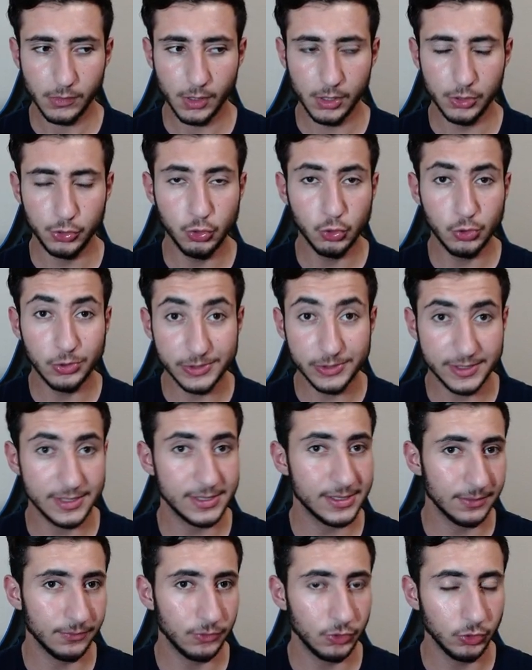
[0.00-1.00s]
Tuchel's
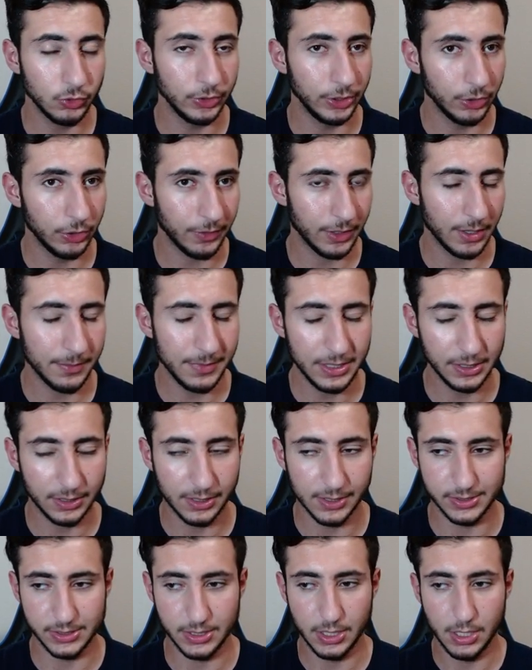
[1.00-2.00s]
system too. You know what I mean?
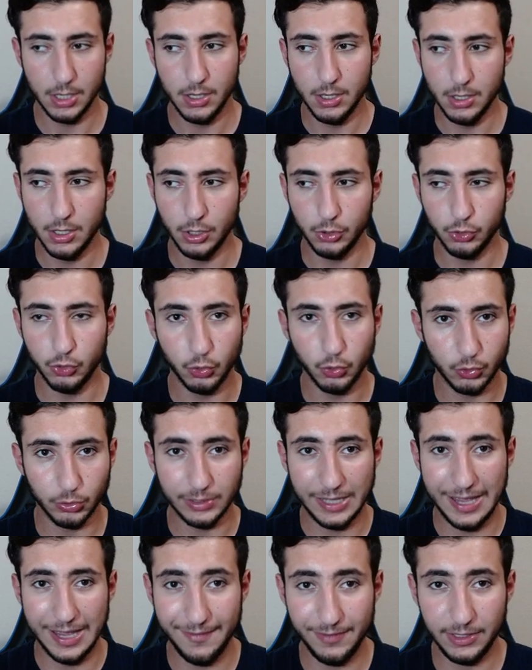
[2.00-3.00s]
Because Tuchel
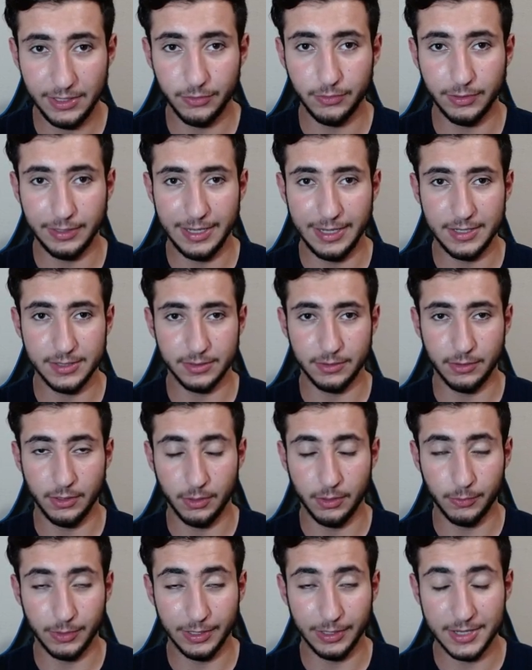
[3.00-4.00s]
heavily
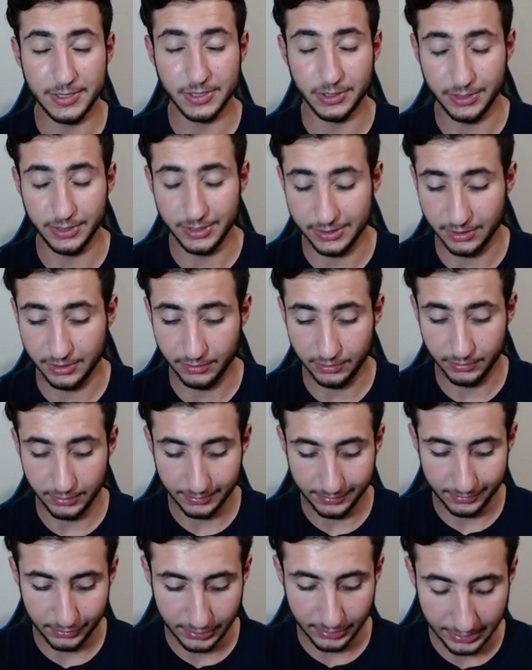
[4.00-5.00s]
relies on his
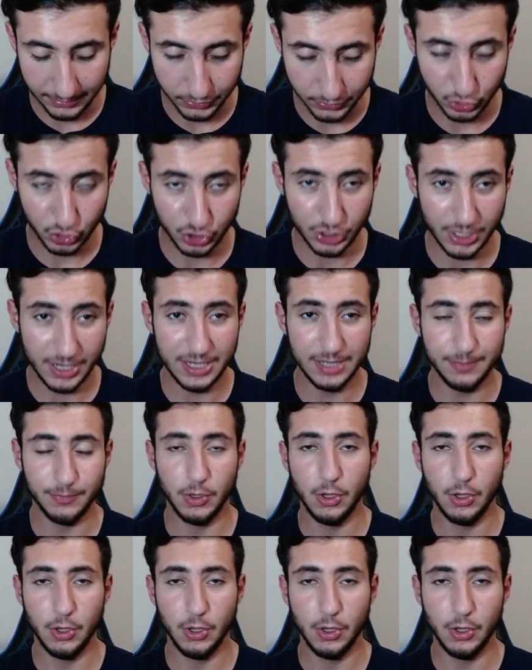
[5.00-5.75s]
team shape,